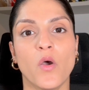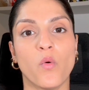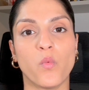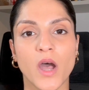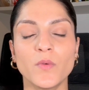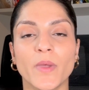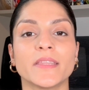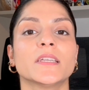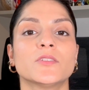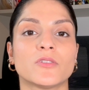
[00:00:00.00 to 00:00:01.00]
One
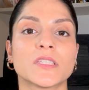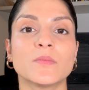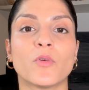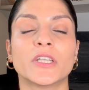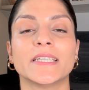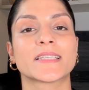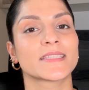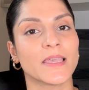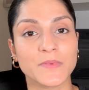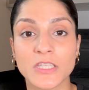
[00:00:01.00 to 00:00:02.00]
where the endorsing body
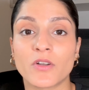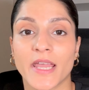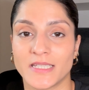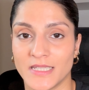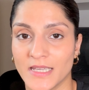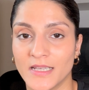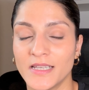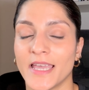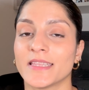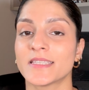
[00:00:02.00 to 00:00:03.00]
accepts your idea,
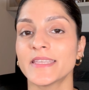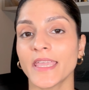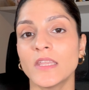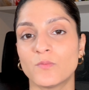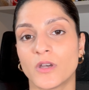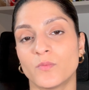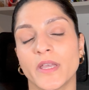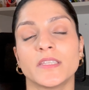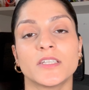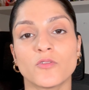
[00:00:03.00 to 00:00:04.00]
and the second one
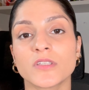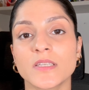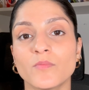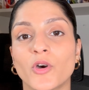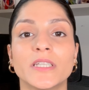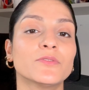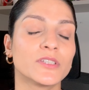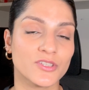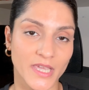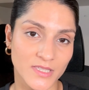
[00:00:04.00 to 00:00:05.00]
where the endorsing body
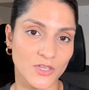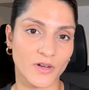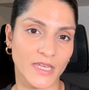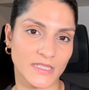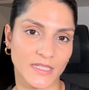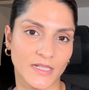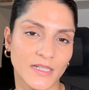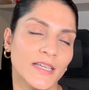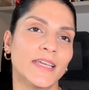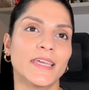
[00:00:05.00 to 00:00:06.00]
rejects your
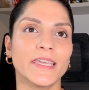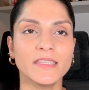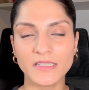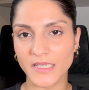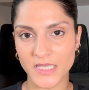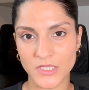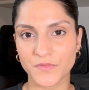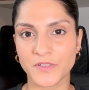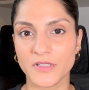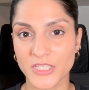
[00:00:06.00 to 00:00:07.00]
idea. In the case
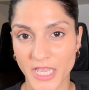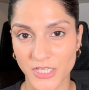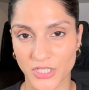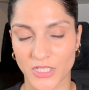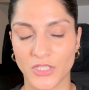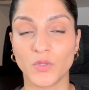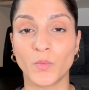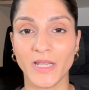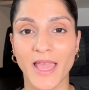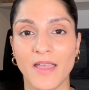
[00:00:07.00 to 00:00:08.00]
of a rejection, you
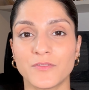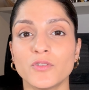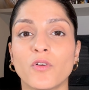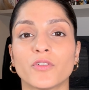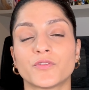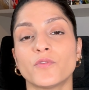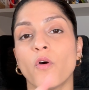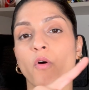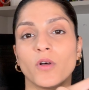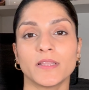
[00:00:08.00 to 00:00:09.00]
will have to go through
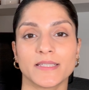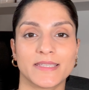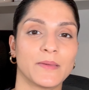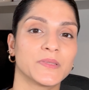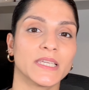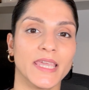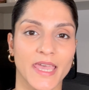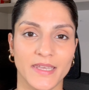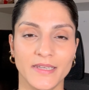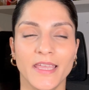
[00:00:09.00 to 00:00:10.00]
all the steps
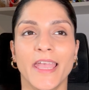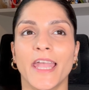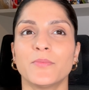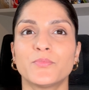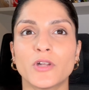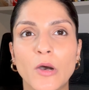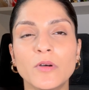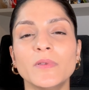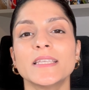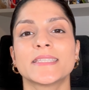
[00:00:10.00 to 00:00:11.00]
again and
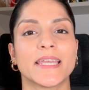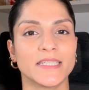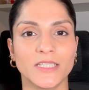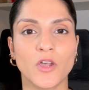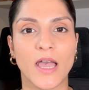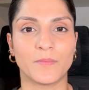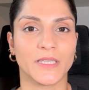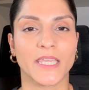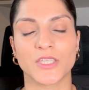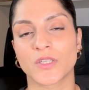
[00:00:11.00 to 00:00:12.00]
probably send in your
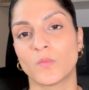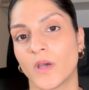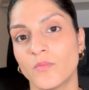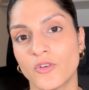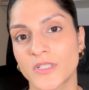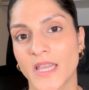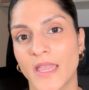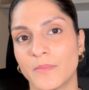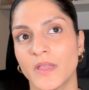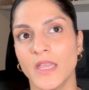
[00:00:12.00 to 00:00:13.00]
application one more
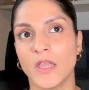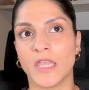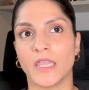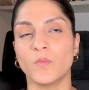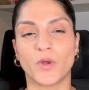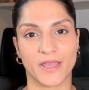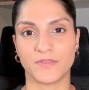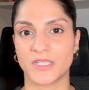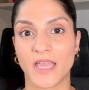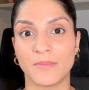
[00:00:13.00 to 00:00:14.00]
time in
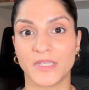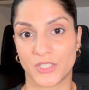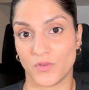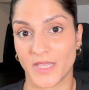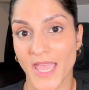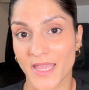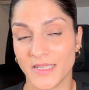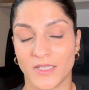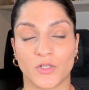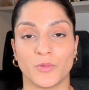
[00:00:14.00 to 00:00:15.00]
whatever time that you can.
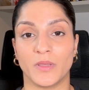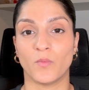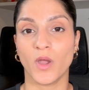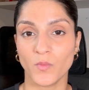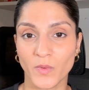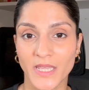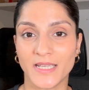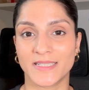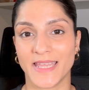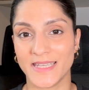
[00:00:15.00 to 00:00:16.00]
It could be 1
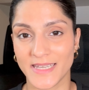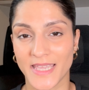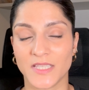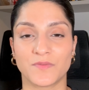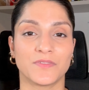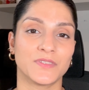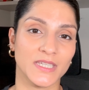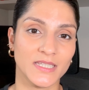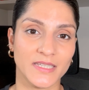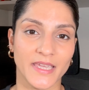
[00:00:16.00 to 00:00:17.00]
week, 10 days,
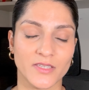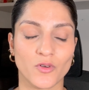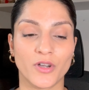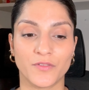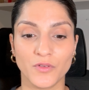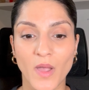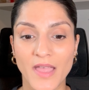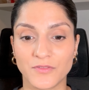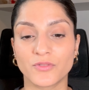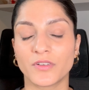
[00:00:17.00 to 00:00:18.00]
15 days, or if you
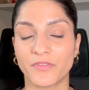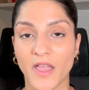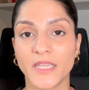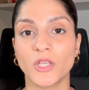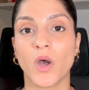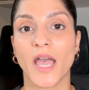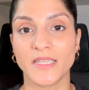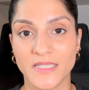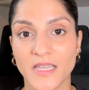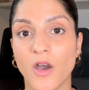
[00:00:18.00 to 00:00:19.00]
have to refine your
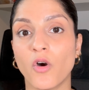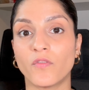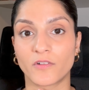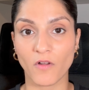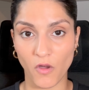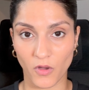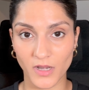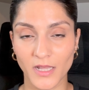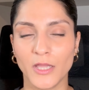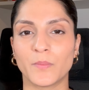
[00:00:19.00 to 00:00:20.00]
idea
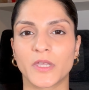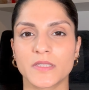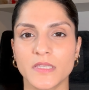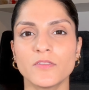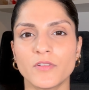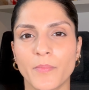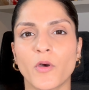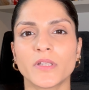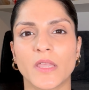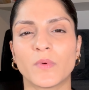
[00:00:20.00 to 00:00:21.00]
overall, because in the
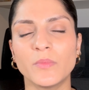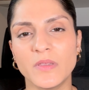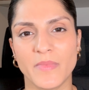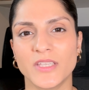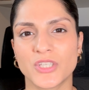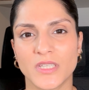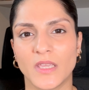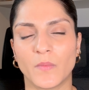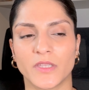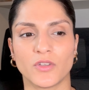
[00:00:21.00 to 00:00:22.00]
report they will be
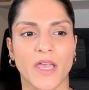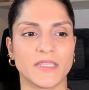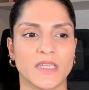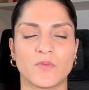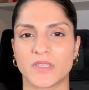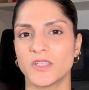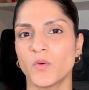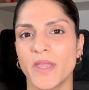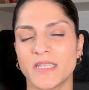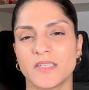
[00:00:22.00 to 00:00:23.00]
mentioning whether your idea was
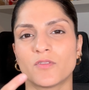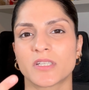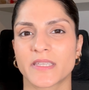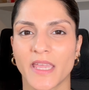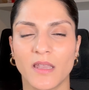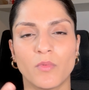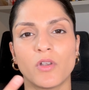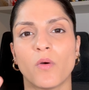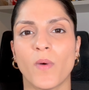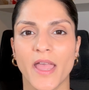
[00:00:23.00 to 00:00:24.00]
innovative or
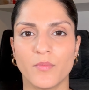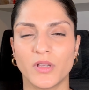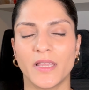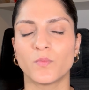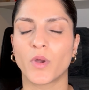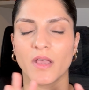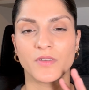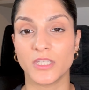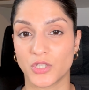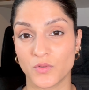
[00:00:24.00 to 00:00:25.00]
scalable or viable and whatever
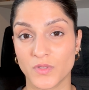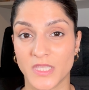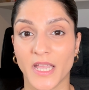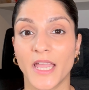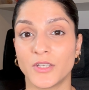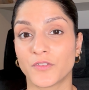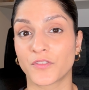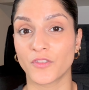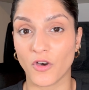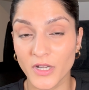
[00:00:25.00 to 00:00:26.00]
issues they kind of
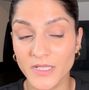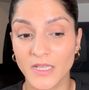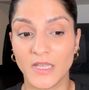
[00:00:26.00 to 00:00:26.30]
thought